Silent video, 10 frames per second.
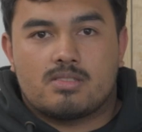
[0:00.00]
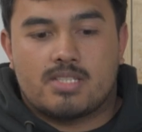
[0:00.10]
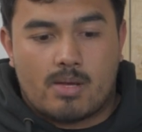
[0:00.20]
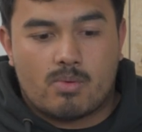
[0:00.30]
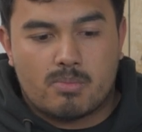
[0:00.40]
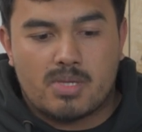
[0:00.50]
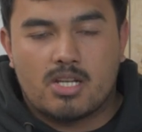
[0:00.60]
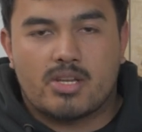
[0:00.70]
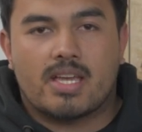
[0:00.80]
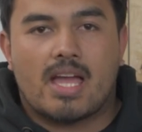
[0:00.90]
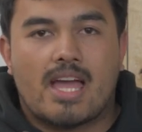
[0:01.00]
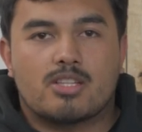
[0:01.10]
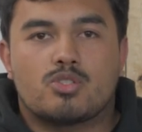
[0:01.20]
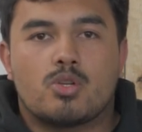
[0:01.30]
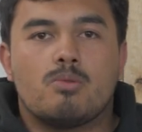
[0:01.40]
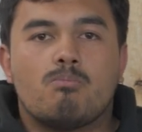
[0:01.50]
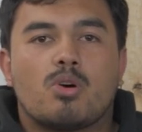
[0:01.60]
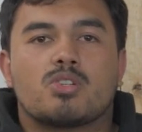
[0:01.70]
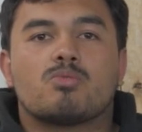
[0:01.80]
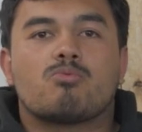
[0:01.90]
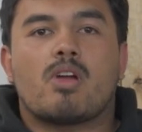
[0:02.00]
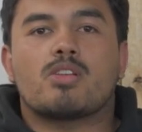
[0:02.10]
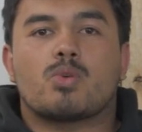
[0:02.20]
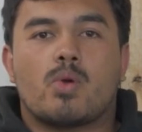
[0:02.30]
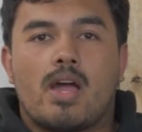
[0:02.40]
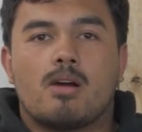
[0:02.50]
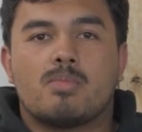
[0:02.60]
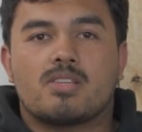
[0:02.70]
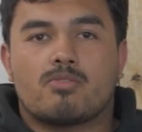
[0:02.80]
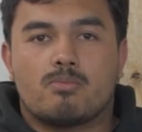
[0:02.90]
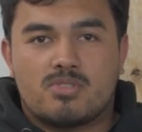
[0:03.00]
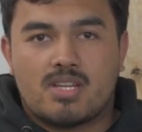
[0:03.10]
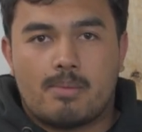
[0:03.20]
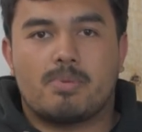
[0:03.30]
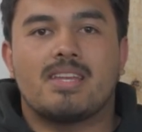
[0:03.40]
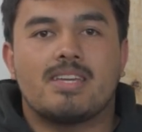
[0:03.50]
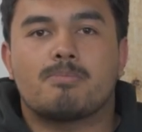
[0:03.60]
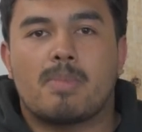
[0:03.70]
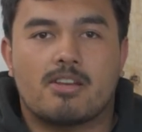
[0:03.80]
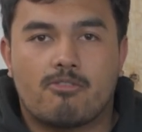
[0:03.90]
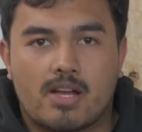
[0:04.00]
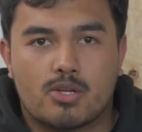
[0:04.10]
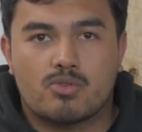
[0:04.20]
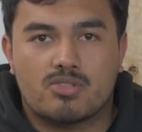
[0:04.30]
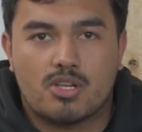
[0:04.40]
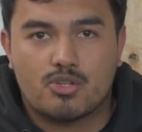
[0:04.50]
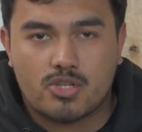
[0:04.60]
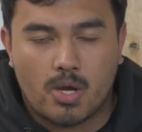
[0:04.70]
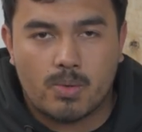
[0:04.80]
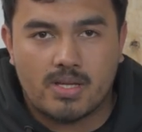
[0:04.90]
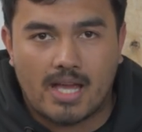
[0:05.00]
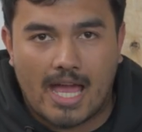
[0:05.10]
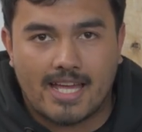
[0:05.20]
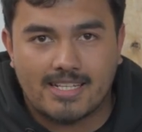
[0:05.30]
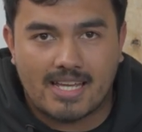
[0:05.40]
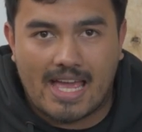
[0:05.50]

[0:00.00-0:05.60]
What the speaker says: Today we're going to be looking at two modern retro helmets from Japanese manufacturers Shoei and